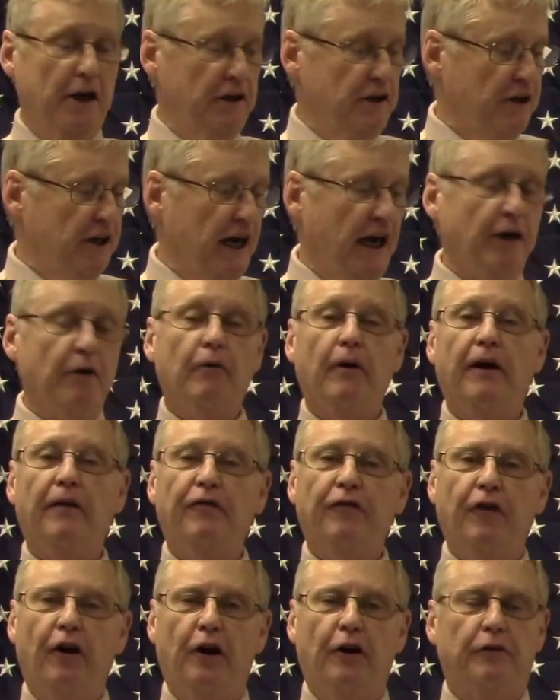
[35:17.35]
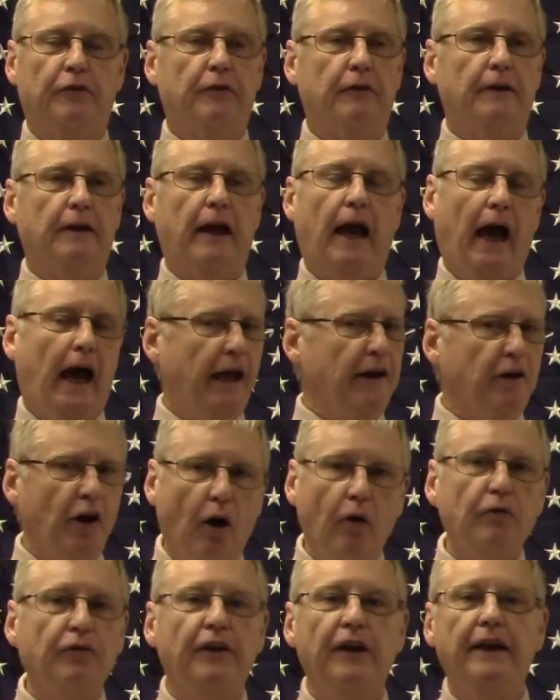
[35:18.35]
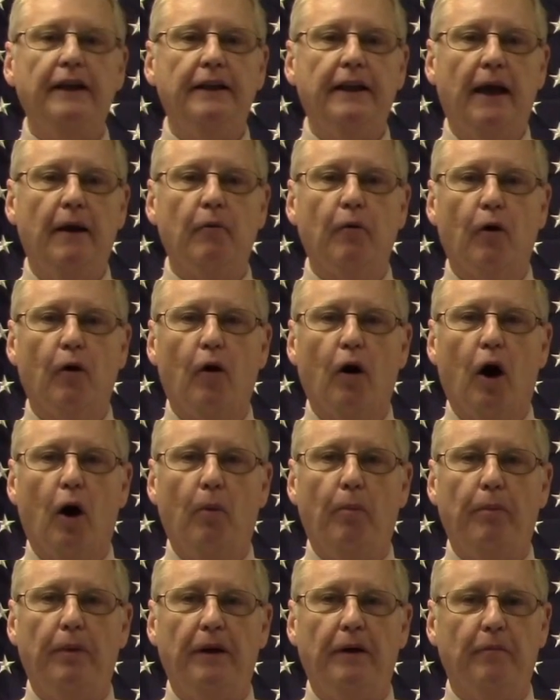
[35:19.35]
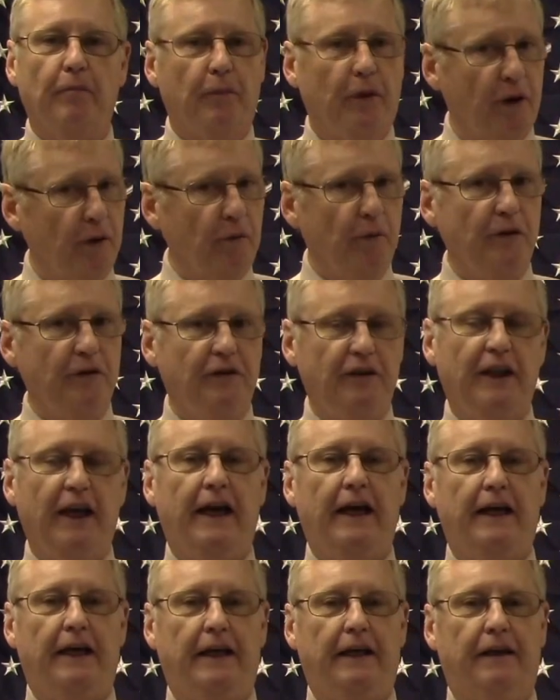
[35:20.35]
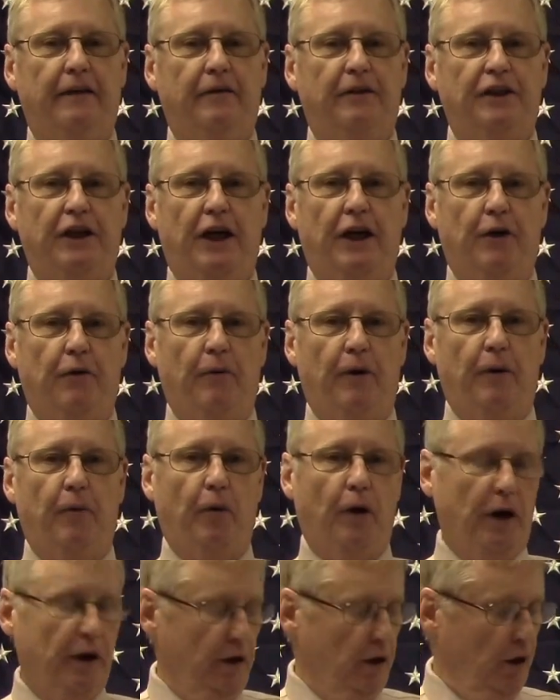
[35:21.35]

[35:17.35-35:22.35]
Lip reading: January 1st. I don't think they were open, but it was dated January 1.